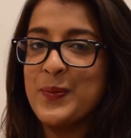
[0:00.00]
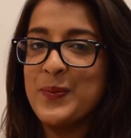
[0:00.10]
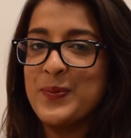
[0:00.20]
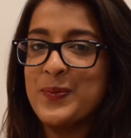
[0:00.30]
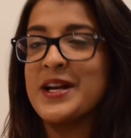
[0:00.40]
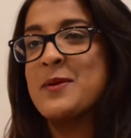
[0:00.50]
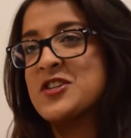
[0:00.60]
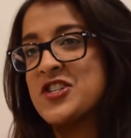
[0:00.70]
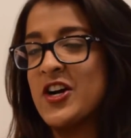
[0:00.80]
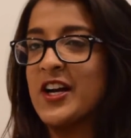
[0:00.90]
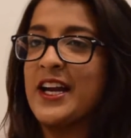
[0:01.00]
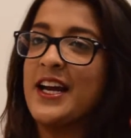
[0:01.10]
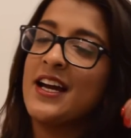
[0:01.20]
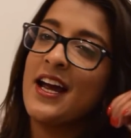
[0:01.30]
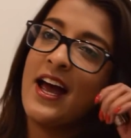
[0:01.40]
My name is
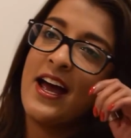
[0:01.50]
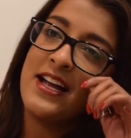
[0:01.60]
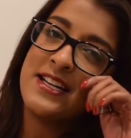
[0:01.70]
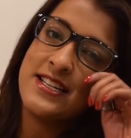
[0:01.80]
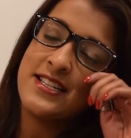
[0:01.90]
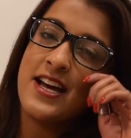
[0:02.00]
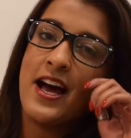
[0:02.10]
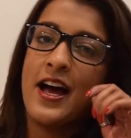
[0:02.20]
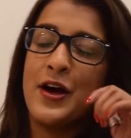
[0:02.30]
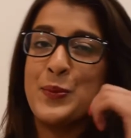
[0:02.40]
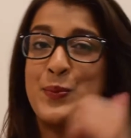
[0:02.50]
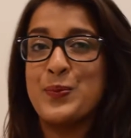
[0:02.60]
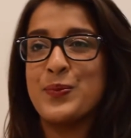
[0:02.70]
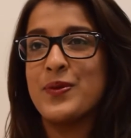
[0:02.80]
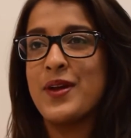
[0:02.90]
Shani and
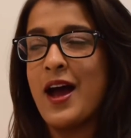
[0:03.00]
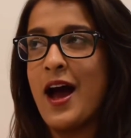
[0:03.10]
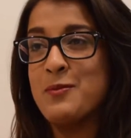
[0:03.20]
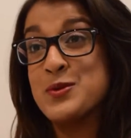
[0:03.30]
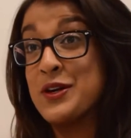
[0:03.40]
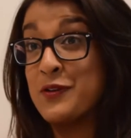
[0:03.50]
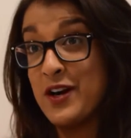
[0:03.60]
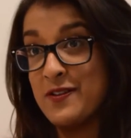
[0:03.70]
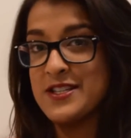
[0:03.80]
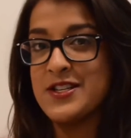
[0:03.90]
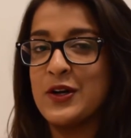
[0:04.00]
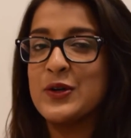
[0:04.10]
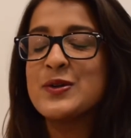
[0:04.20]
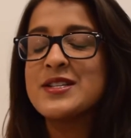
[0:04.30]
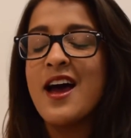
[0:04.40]
um, I'm 25 years
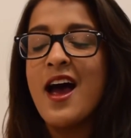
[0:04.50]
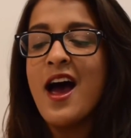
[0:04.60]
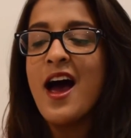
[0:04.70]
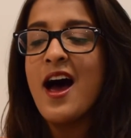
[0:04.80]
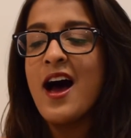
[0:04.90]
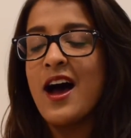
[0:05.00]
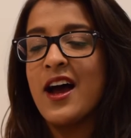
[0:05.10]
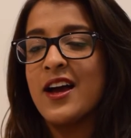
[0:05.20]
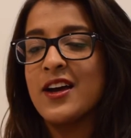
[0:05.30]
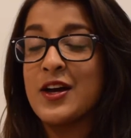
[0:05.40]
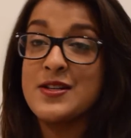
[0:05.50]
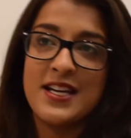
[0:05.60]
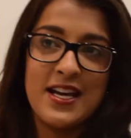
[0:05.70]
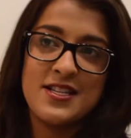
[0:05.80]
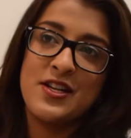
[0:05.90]
old. I go to
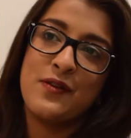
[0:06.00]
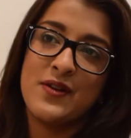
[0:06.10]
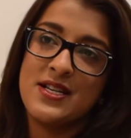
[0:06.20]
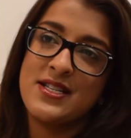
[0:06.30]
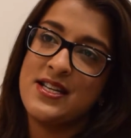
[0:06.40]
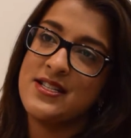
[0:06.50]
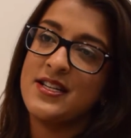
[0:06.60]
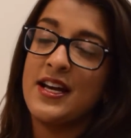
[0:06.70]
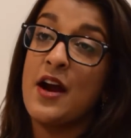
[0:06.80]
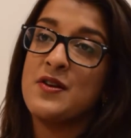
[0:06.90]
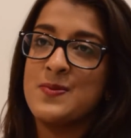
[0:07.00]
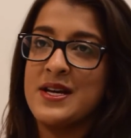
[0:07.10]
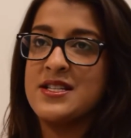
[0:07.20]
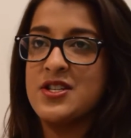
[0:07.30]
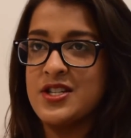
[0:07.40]
Kingston University and study
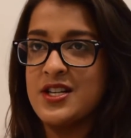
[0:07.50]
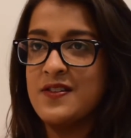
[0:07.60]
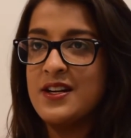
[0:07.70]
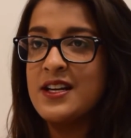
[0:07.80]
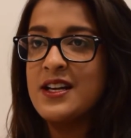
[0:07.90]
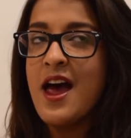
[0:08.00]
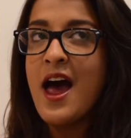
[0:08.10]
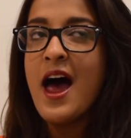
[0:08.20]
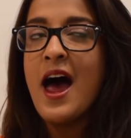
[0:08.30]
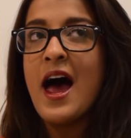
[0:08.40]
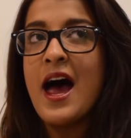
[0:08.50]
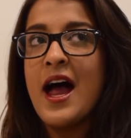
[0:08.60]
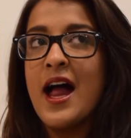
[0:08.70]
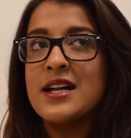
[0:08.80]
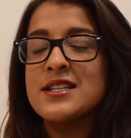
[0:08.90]
aerospace engineering
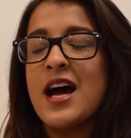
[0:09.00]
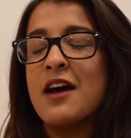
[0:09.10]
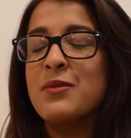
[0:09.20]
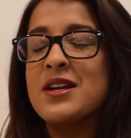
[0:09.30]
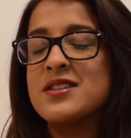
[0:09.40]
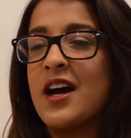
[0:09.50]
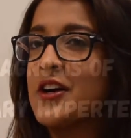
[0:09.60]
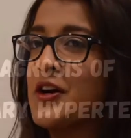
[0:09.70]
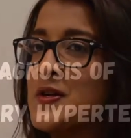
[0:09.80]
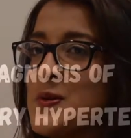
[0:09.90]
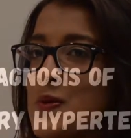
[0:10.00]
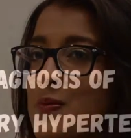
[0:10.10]
and I've been diagnosed with